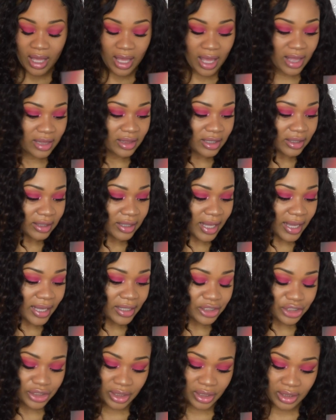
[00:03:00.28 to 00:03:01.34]
And the
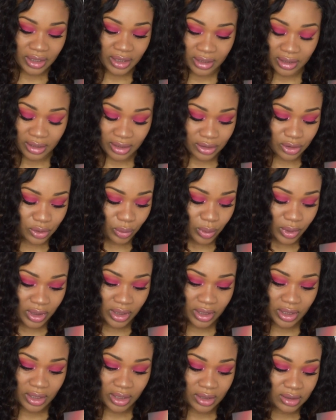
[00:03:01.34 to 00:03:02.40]
last shade in this
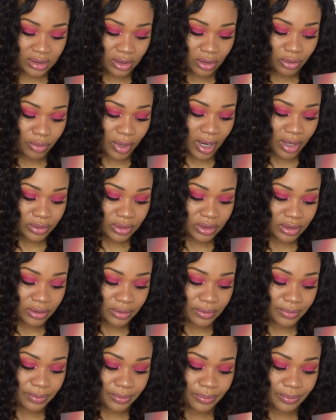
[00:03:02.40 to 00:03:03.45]
one is Arousal.